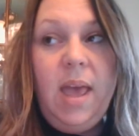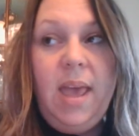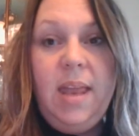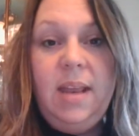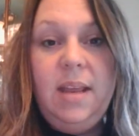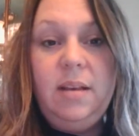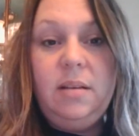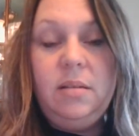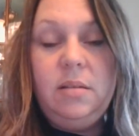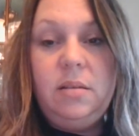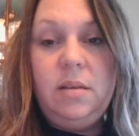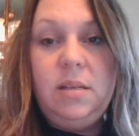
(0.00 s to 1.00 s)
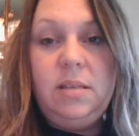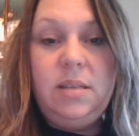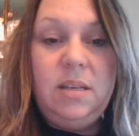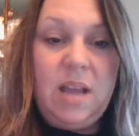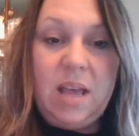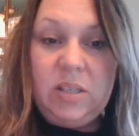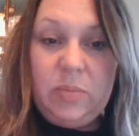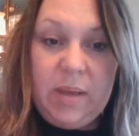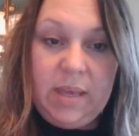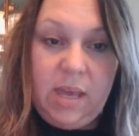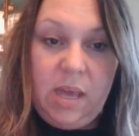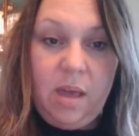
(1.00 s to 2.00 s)
and it isn't as
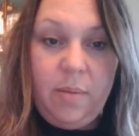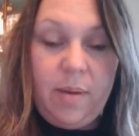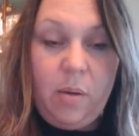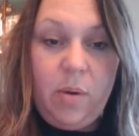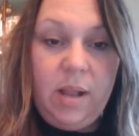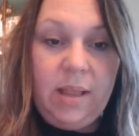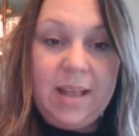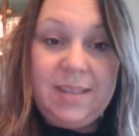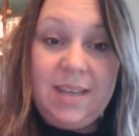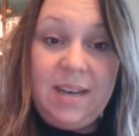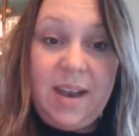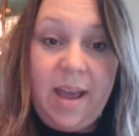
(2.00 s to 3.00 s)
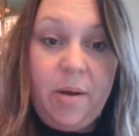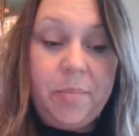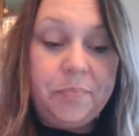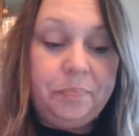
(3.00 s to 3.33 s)
picky about what it lets in and out.